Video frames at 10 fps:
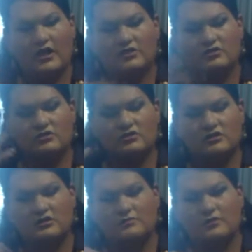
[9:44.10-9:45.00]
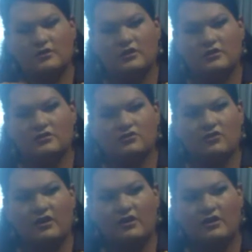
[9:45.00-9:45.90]
as you're sleeping, and it's
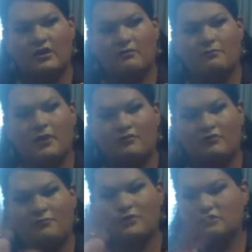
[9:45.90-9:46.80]
creating a barrier of